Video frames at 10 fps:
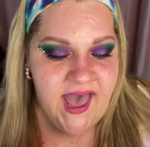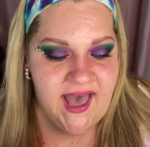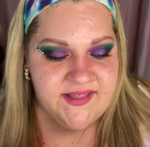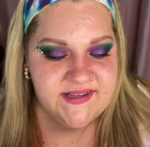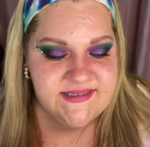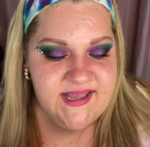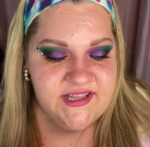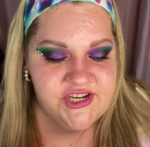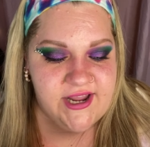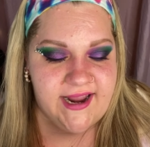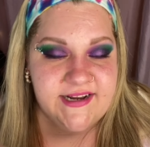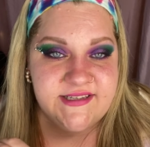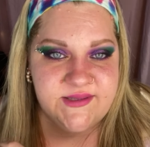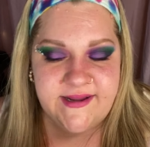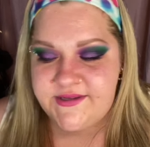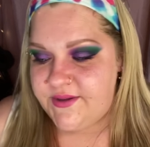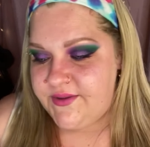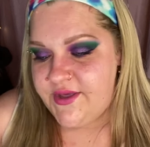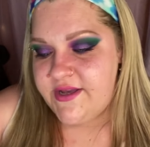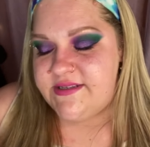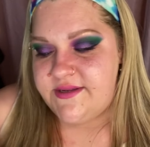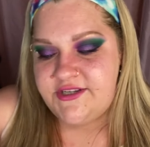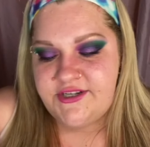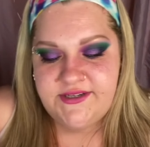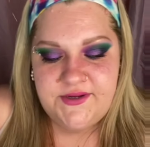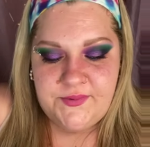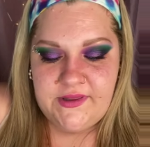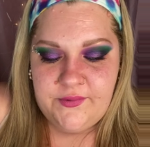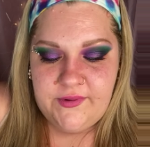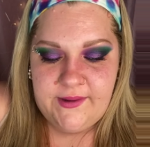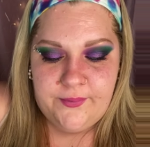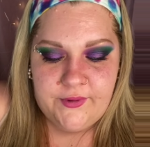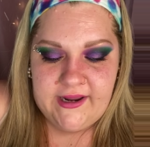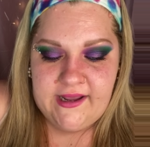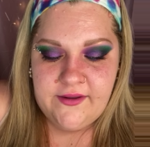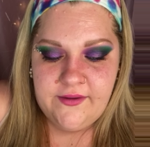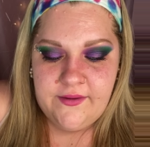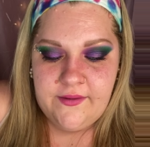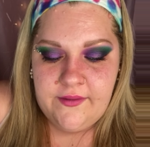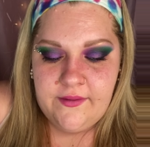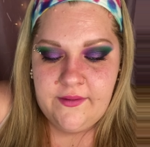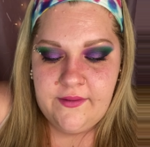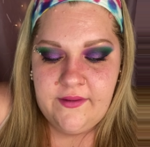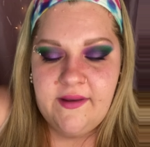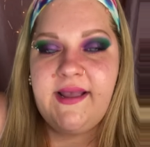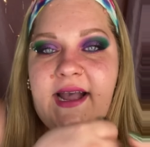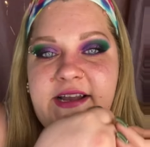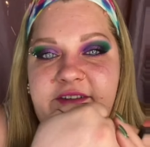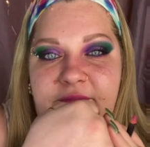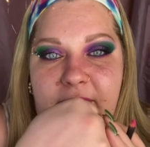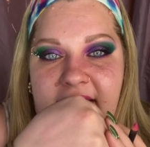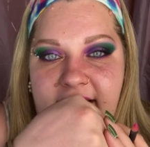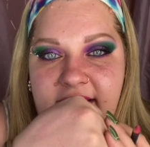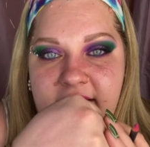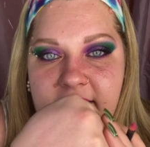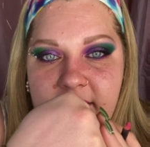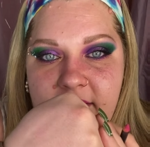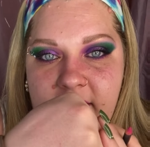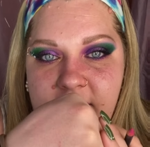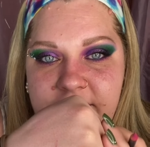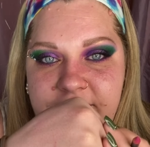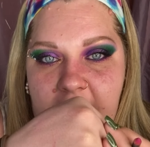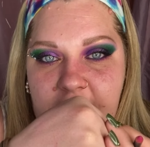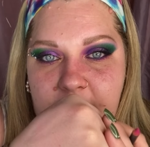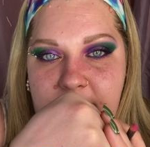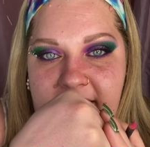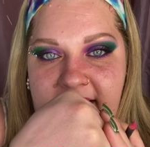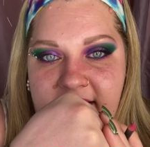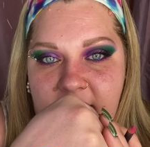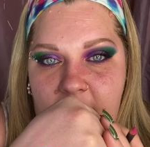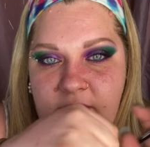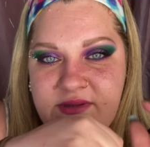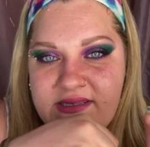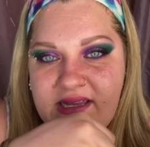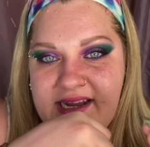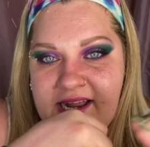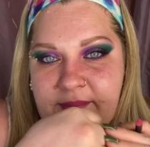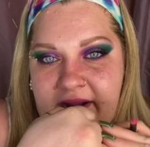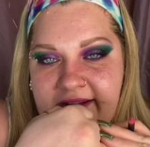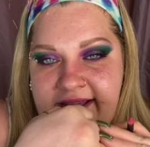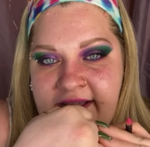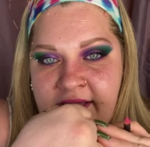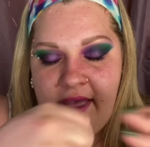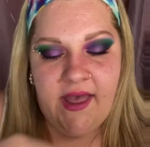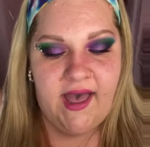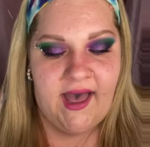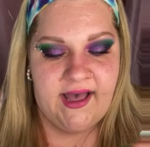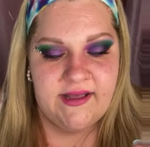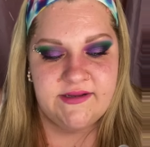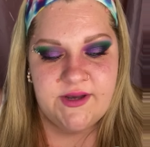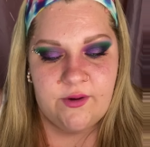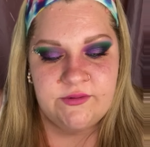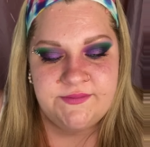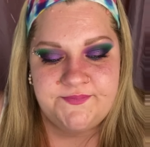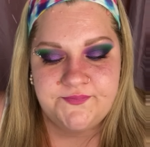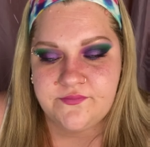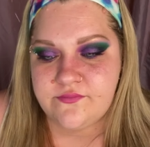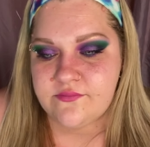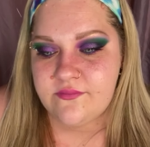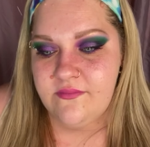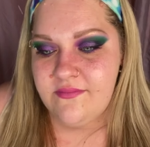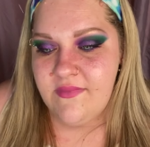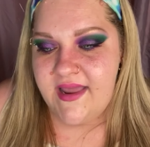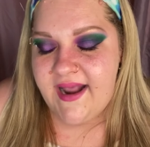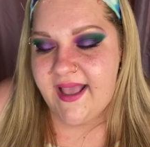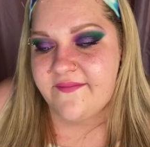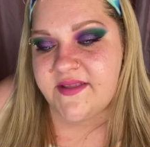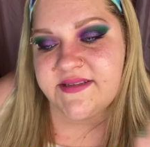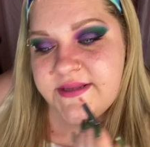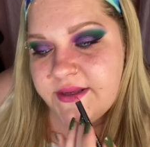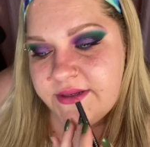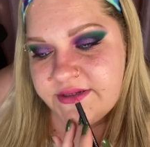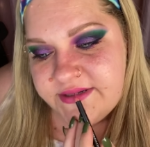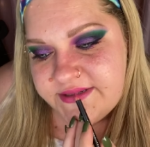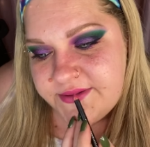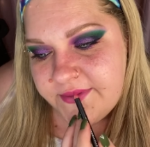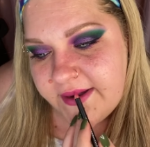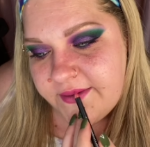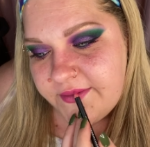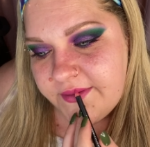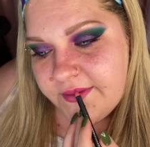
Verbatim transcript: Uh, this is in the shade Sweet Tooth. So it's just a really, really pretty kind of pink, darker pink, almost leaning berry uh, tone. And I have this just around